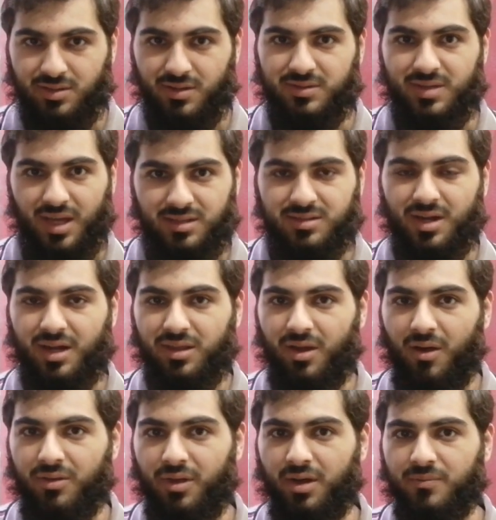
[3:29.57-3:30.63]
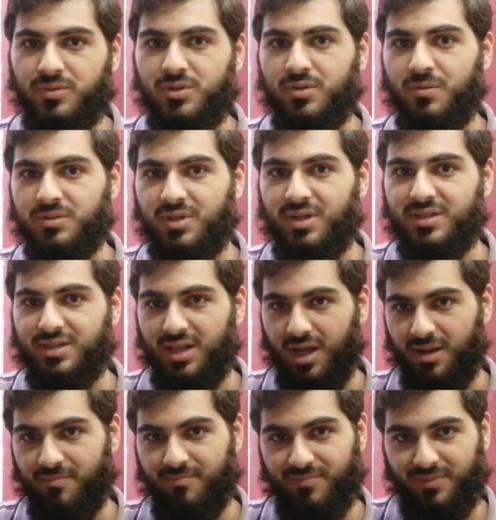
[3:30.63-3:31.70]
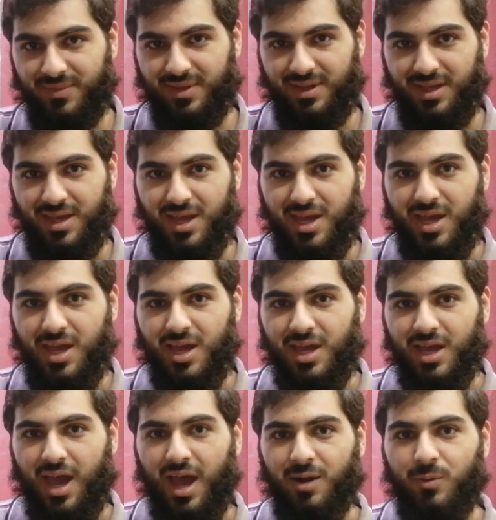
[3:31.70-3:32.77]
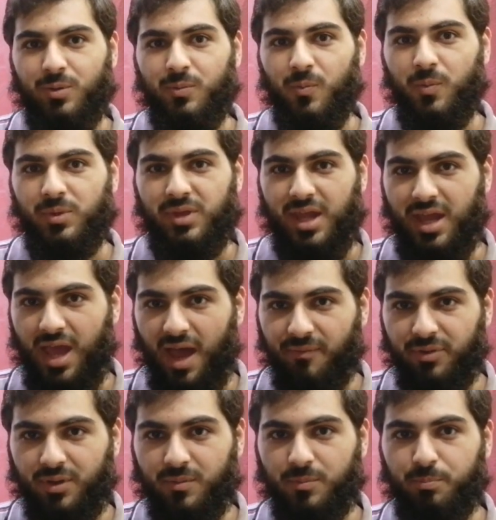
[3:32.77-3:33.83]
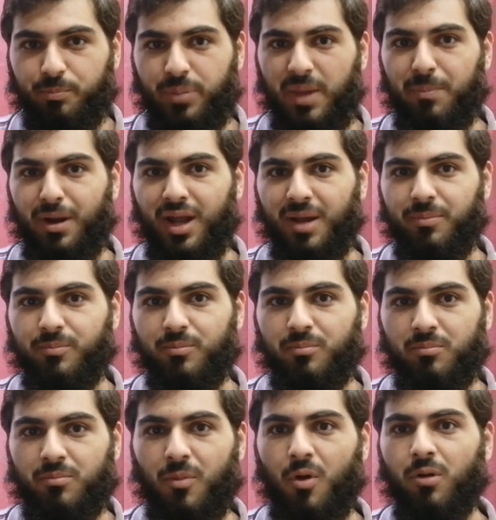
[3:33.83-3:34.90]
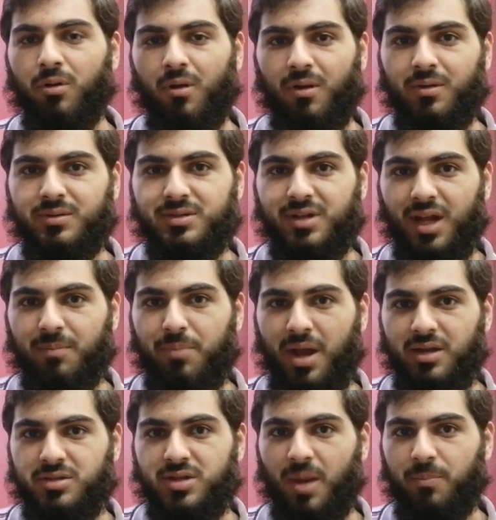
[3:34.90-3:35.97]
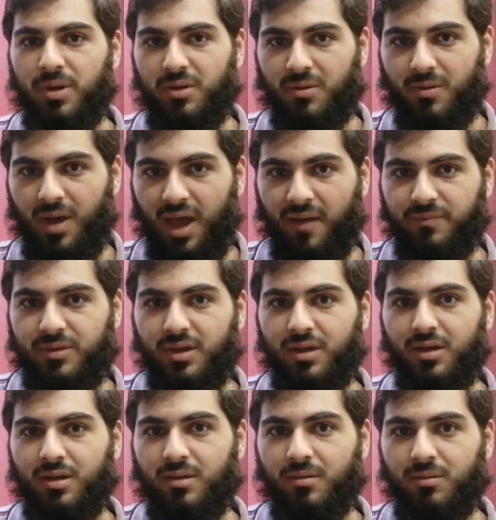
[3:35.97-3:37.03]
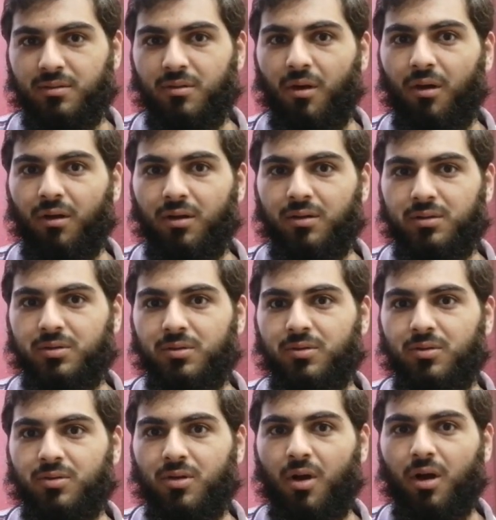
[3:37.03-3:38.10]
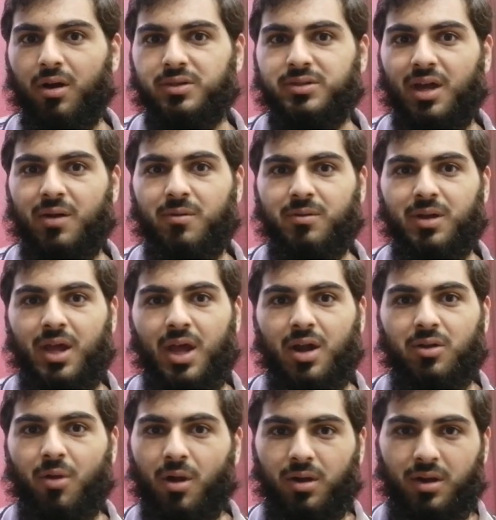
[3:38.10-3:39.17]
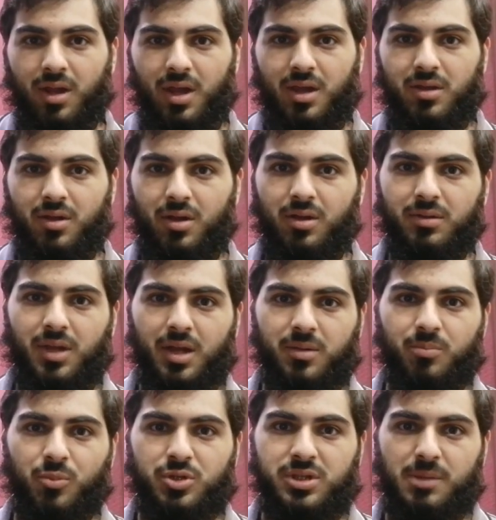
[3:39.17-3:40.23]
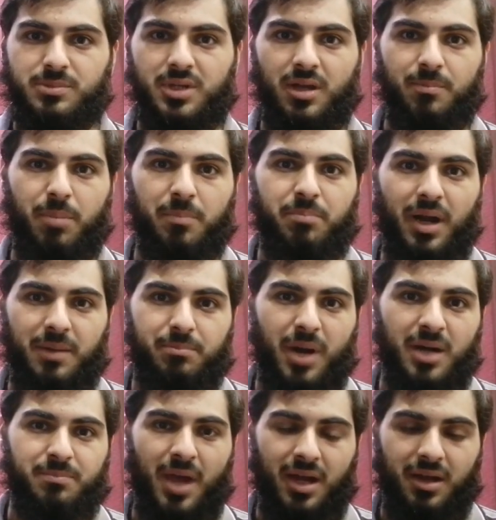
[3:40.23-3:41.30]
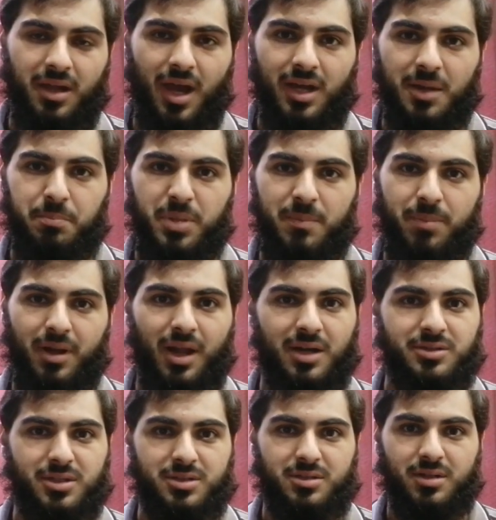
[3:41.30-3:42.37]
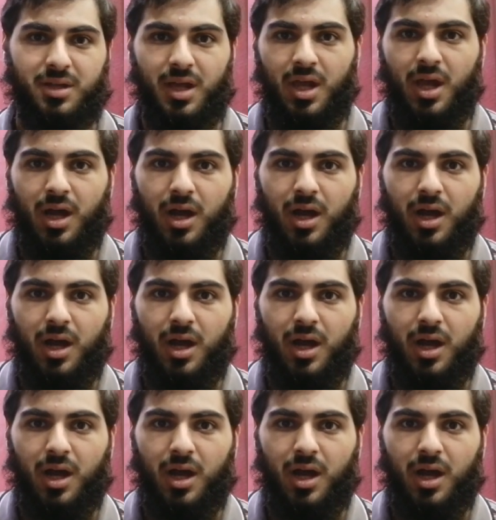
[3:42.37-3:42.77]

So such are the honor of Jews in Islam. And they have the people like morons like Ben Shapiro have the gall to call us out. Not, that Muslims are barbaric, Arab people are just